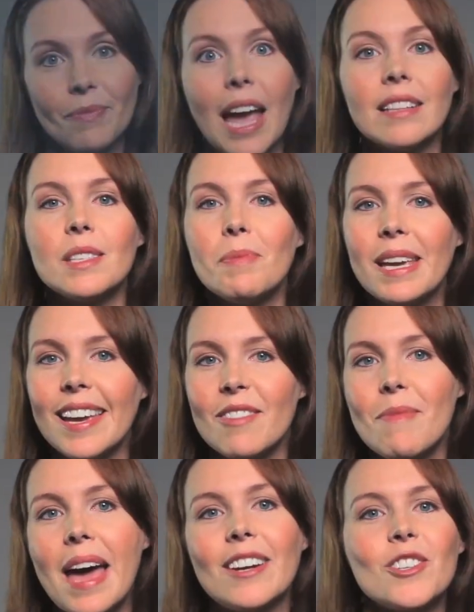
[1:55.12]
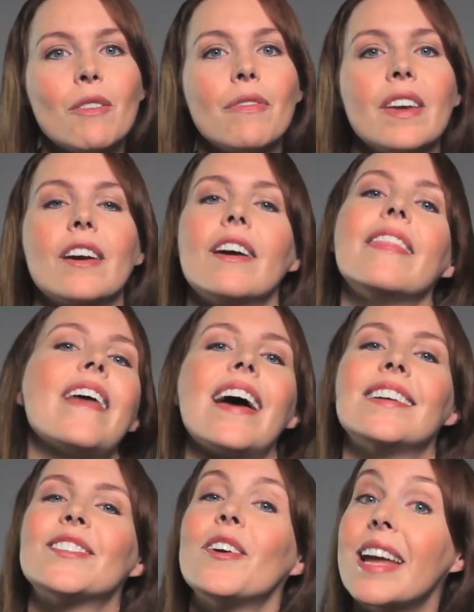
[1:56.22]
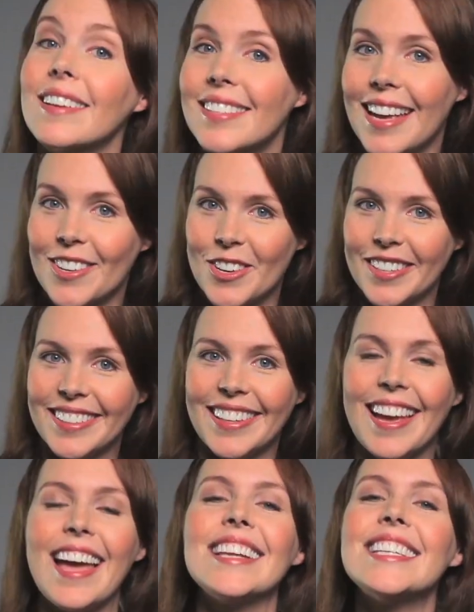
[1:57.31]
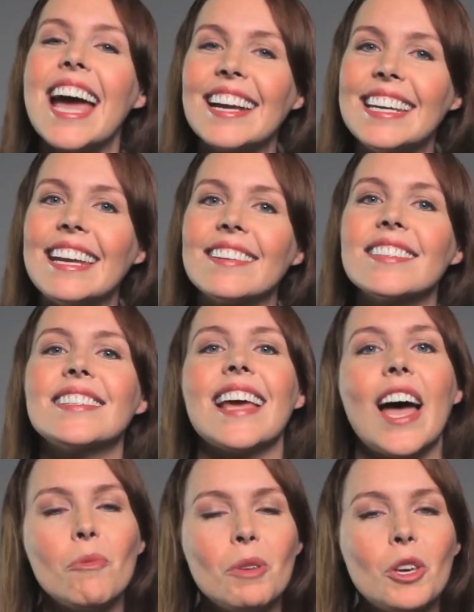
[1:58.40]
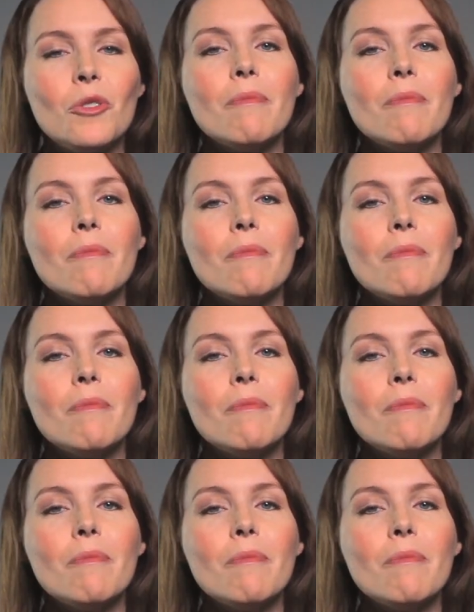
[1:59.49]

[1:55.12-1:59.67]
And speaking of managing fear, that is our next section, techniques to help you